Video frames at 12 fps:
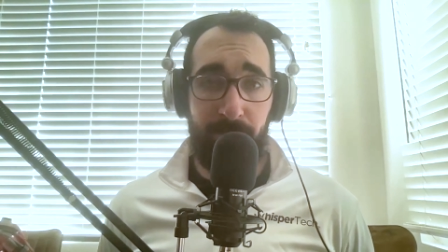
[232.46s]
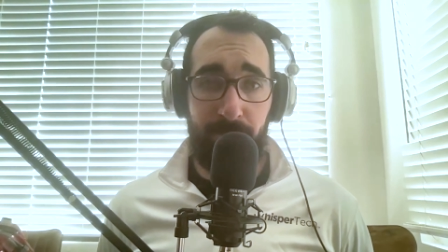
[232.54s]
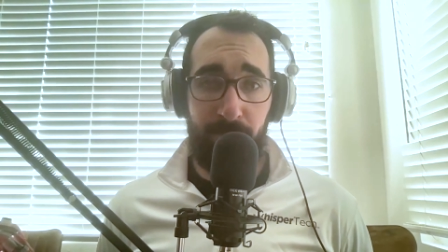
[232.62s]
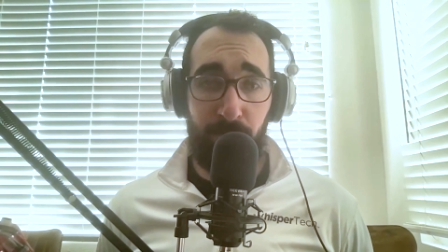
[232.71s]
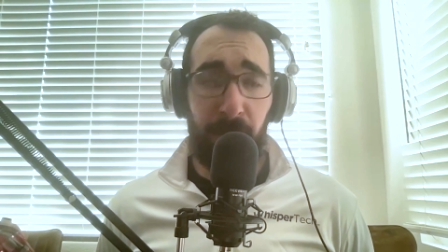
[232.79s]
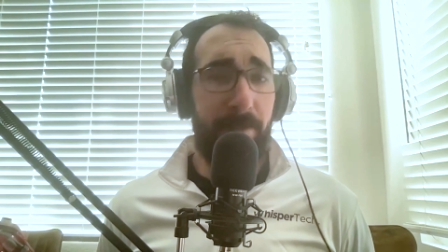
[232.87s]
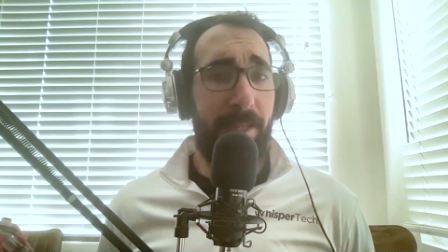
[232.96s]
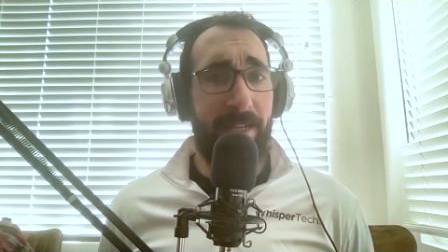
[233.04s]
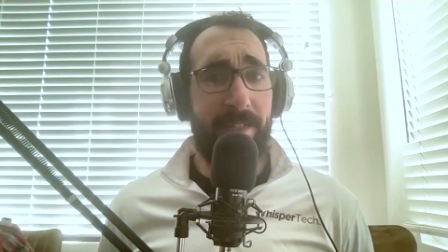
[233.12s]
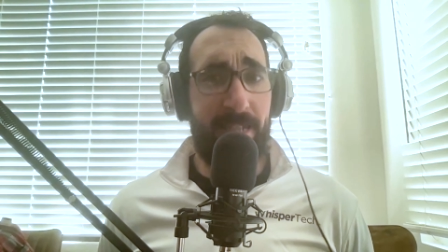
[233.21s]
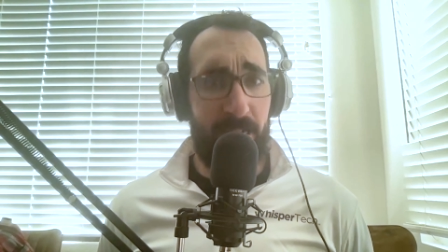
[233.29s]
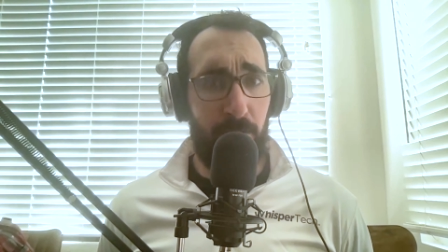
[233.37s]
probably had
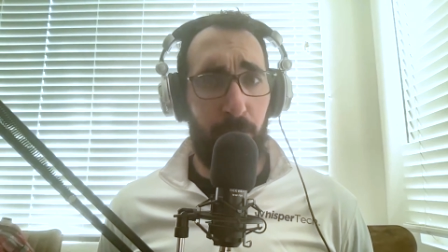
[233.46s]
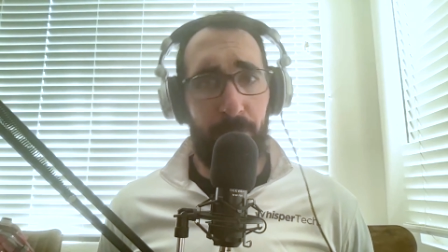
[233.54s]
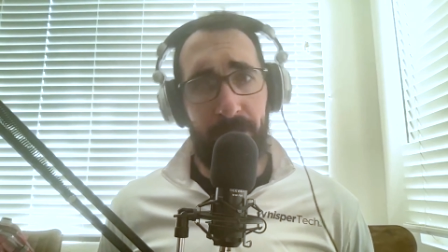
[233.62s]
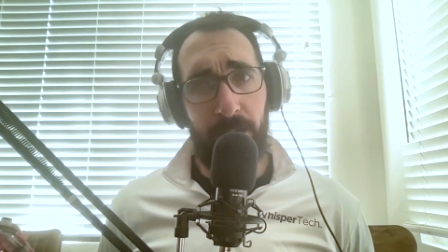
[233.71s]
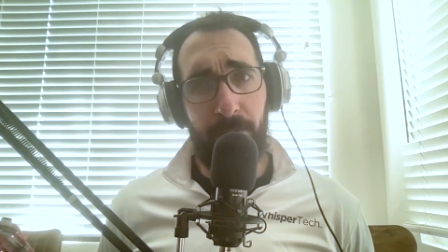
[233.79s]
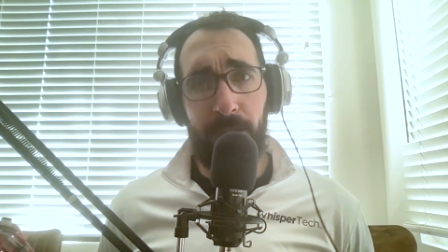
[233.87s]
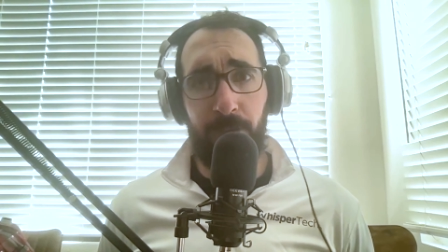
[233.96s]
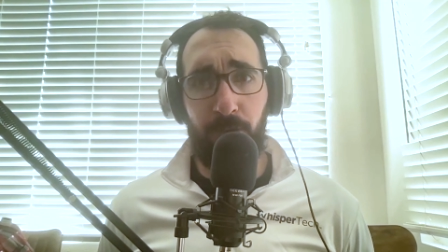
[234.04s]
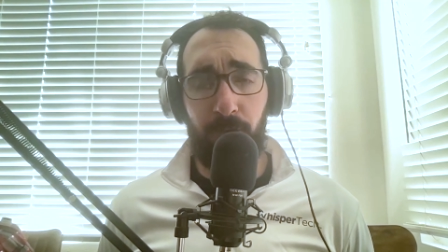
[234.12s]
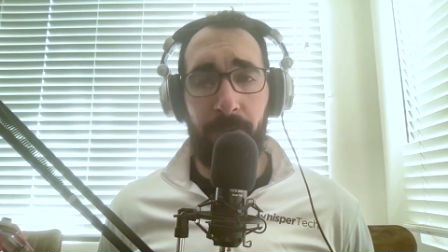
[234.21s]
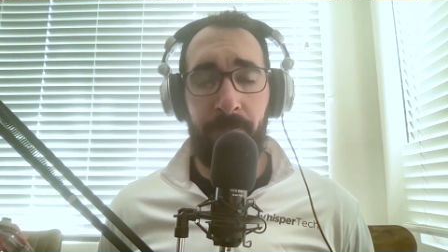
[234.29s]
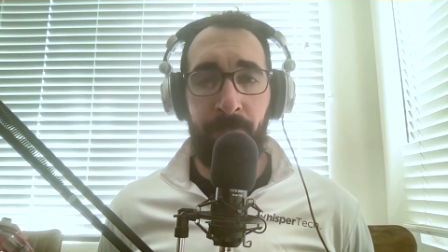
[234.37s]
a terrible BMI
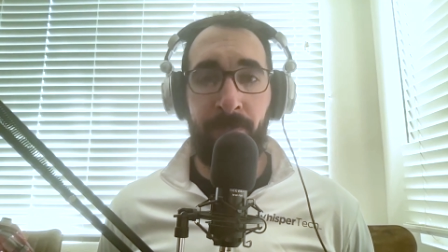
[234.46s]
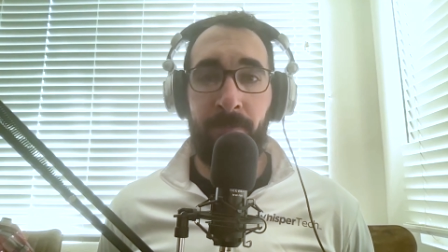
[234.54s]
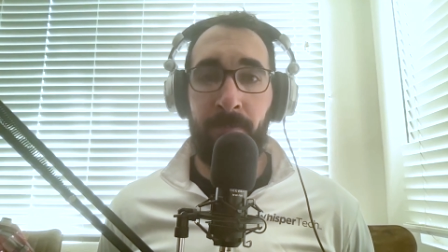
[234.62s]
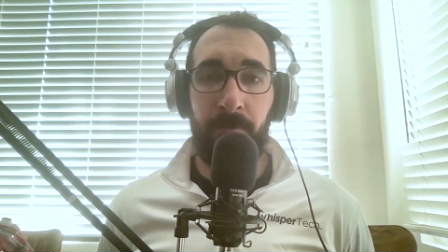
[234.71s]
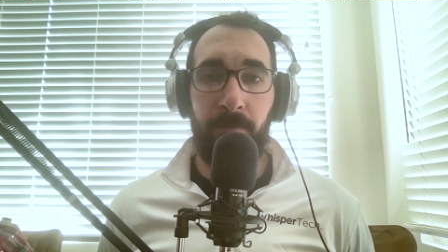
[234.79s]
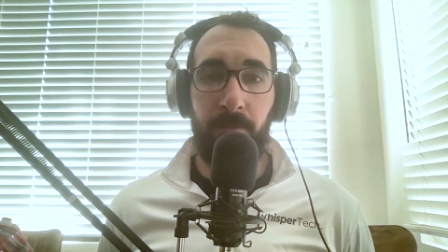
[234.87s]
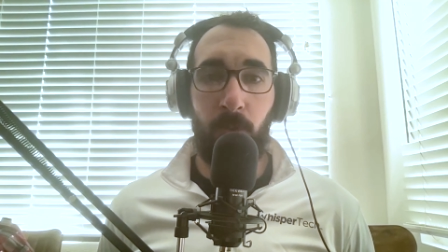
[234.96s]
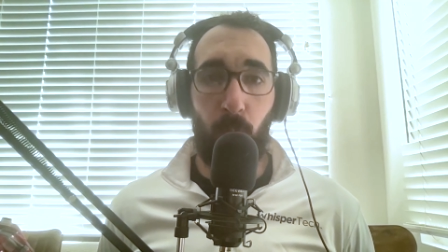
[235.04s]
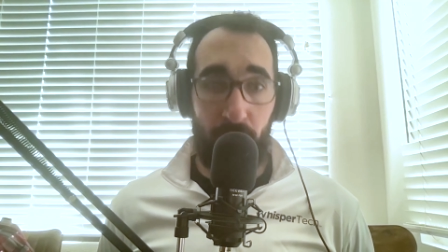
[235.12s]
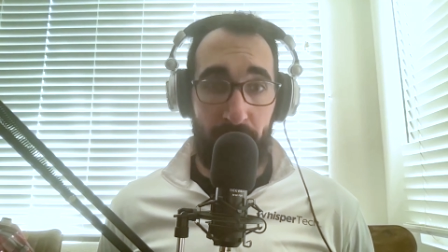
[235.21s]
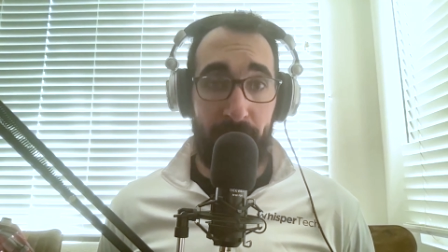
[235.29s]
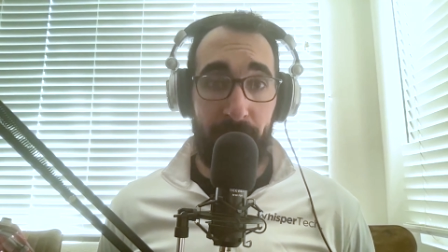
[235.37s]
score.
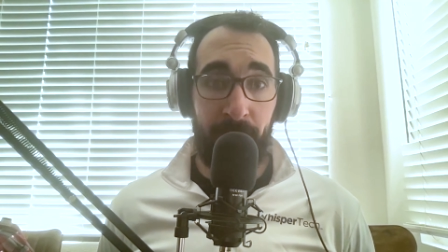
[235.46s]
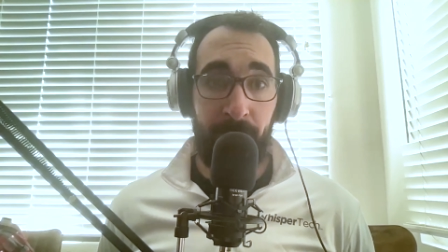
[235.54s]
Why?